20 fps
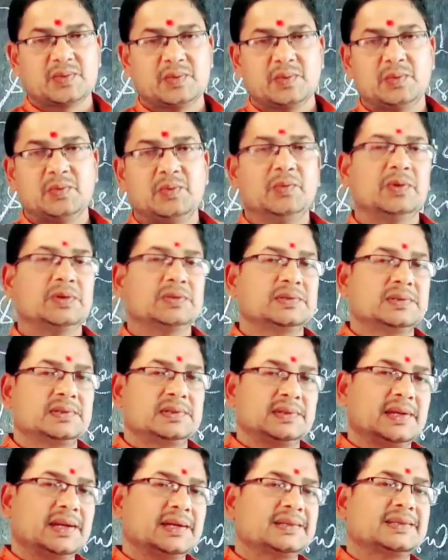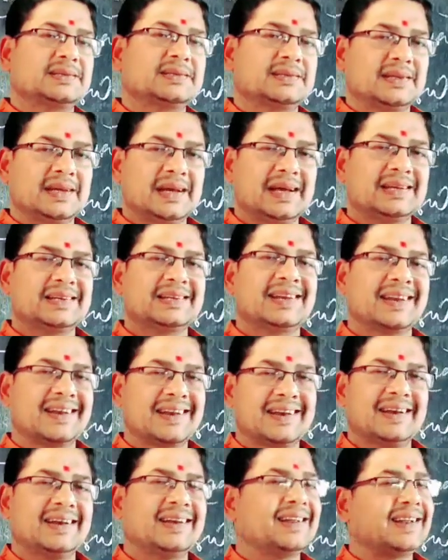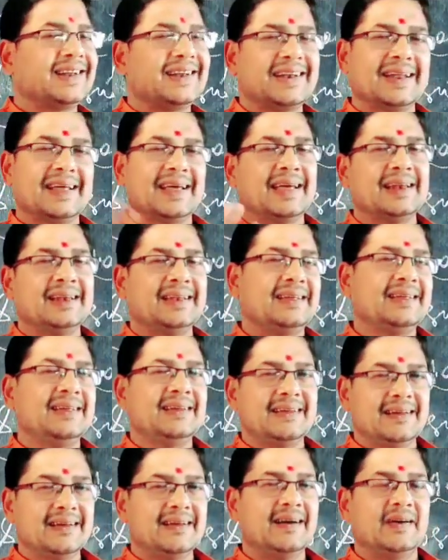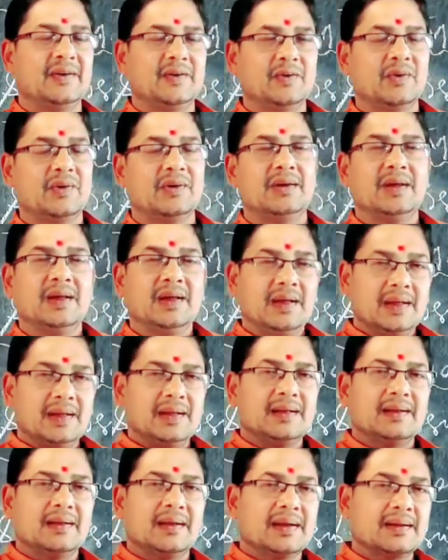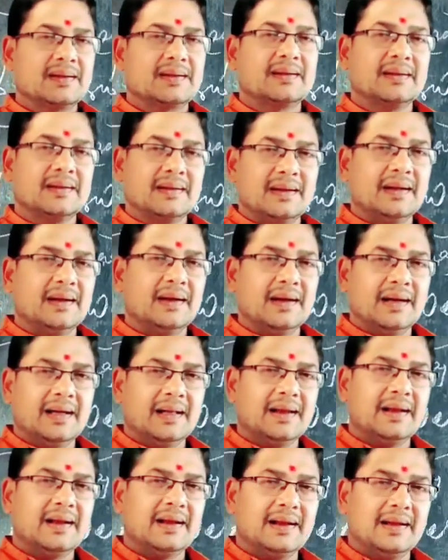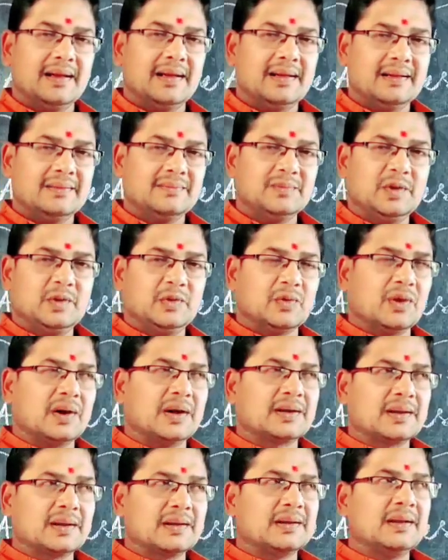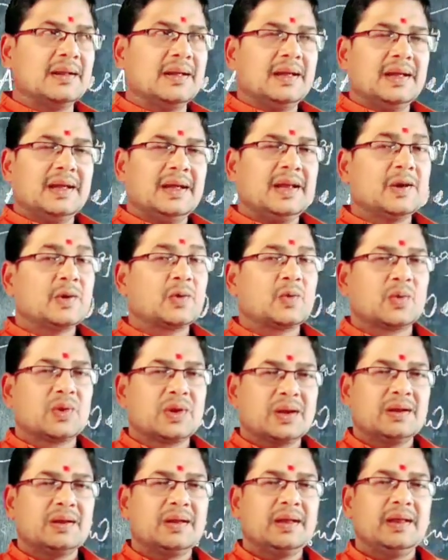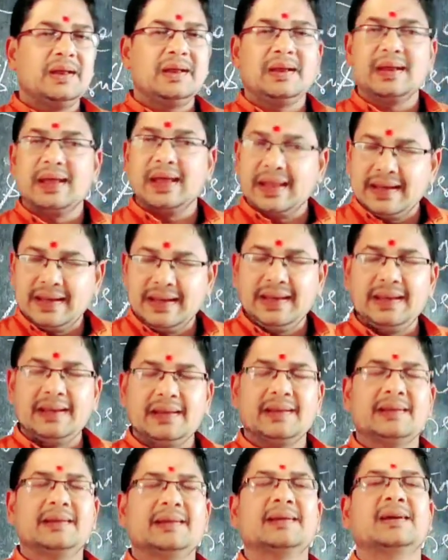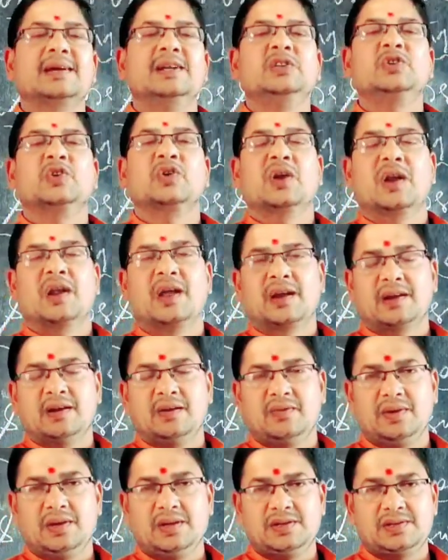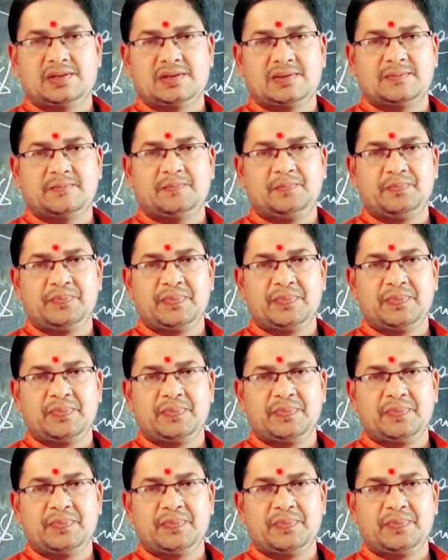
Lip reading: school, who has not at all written any, you know, at all included in any cultural activities.